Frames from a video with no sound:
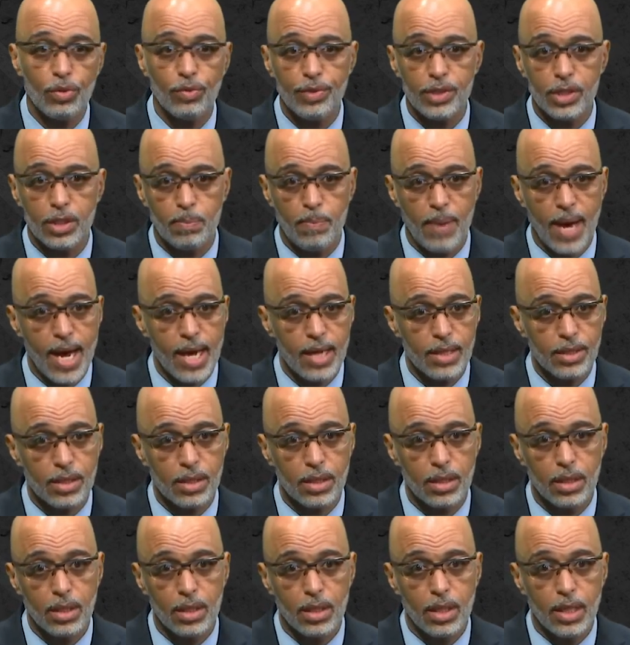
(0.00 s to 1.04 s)
response
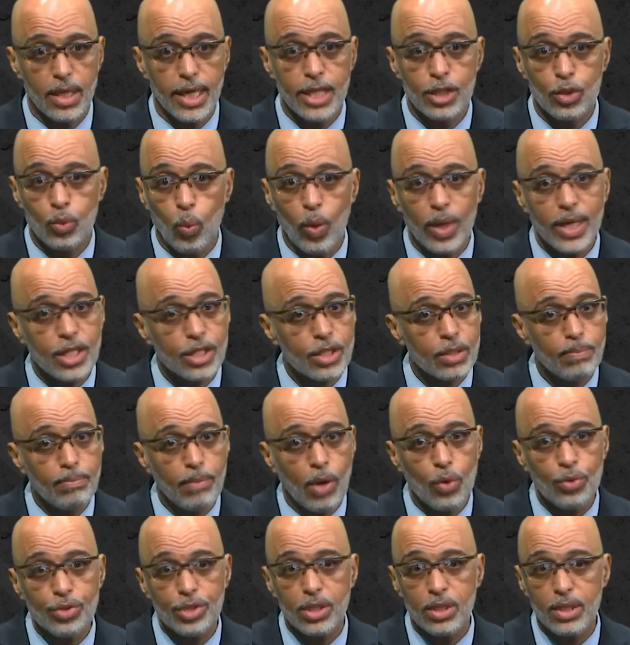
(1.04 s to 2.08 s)
is what is
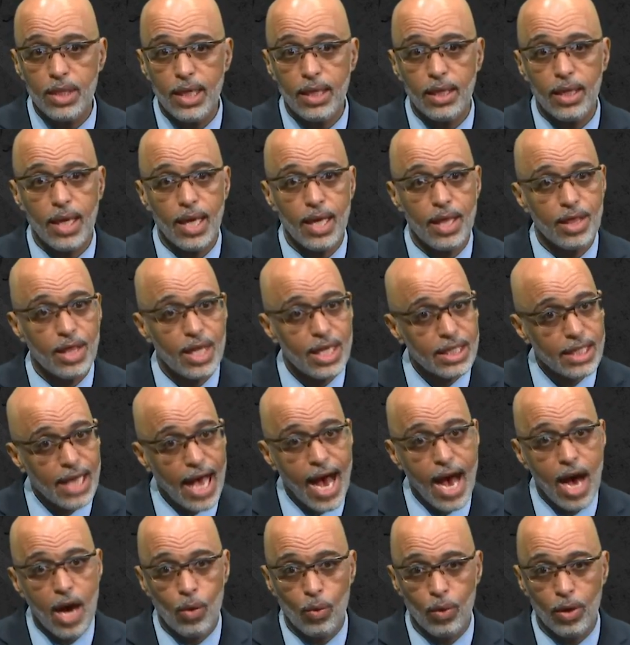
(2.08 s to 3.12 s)
most needed in this
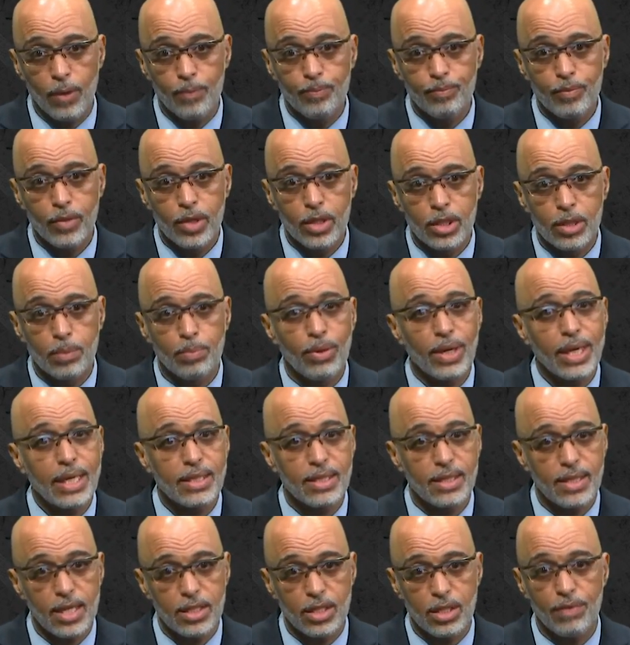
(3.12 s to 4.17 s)
hour to bring a
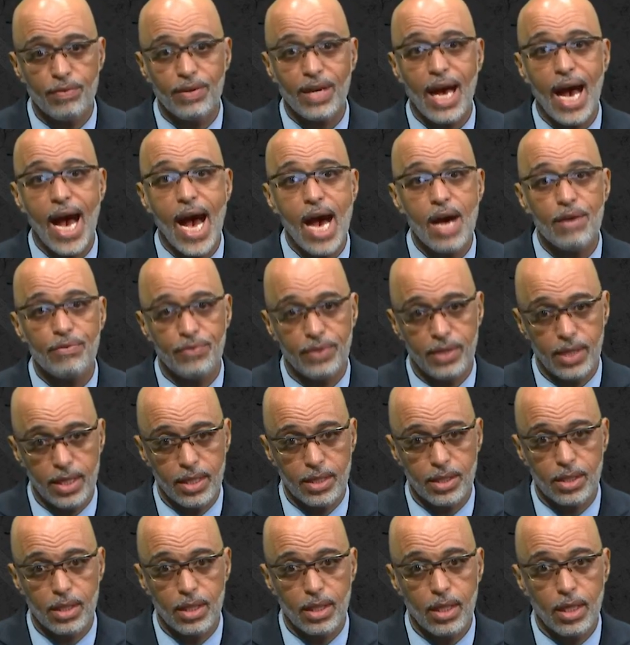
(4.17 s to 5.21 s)
sense of
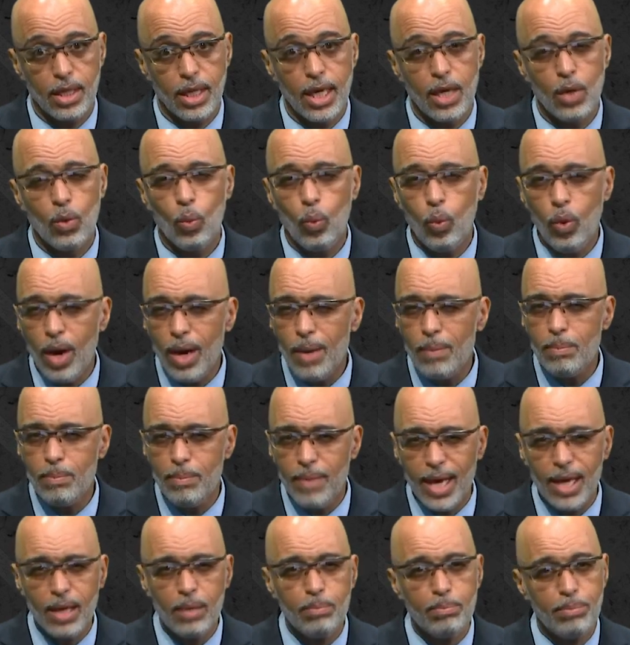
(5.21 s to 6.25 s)
confidence in what
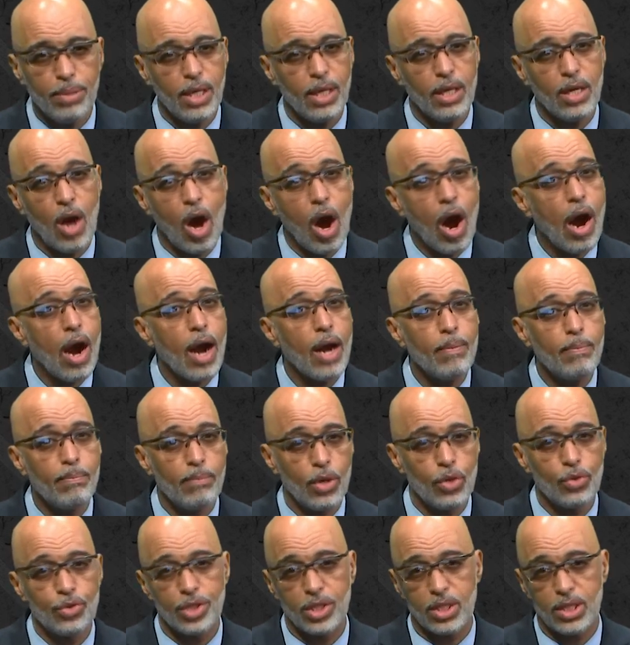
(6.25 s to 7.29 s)
may be our
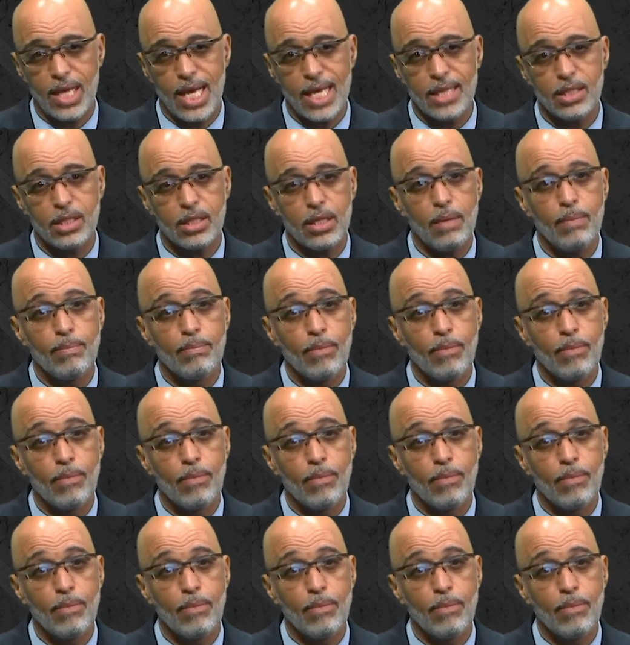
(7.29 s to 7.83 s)
most tested